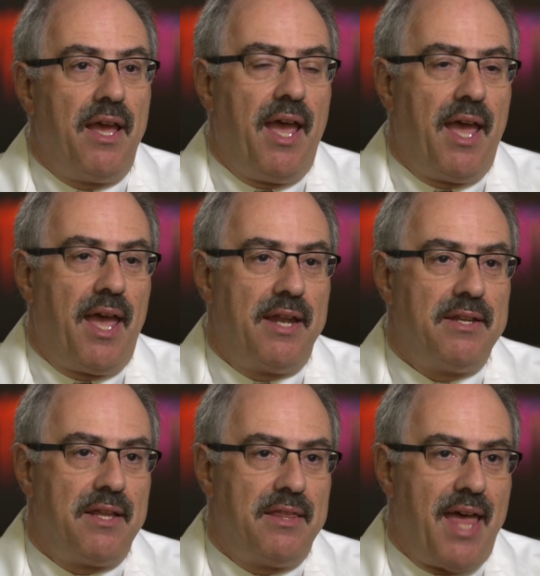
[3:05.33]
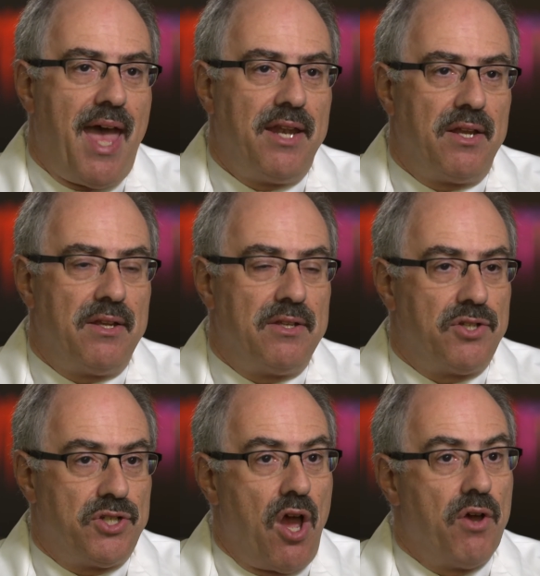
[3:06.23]
and that
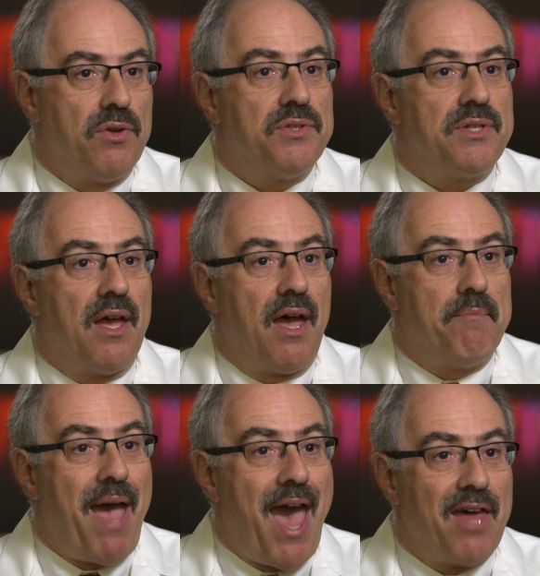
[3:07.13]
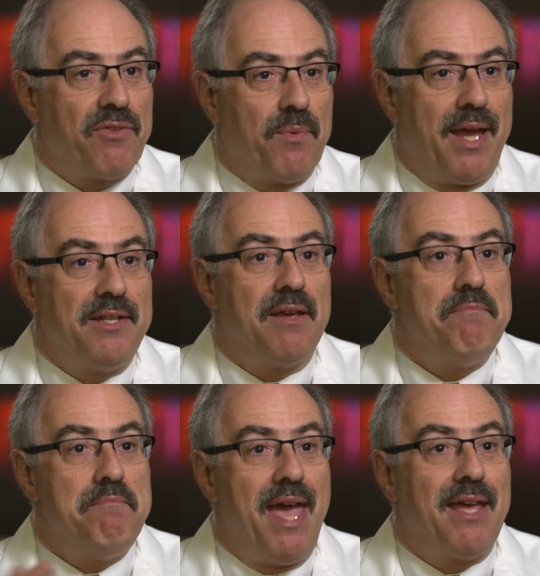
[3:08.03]
shows a pathway to
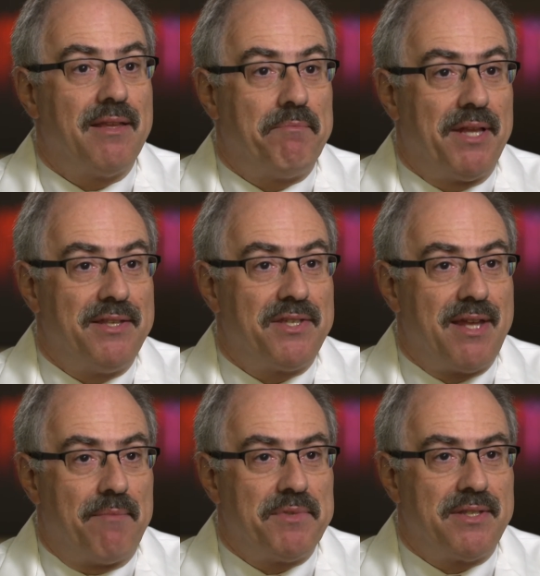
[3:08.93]
make the blood stem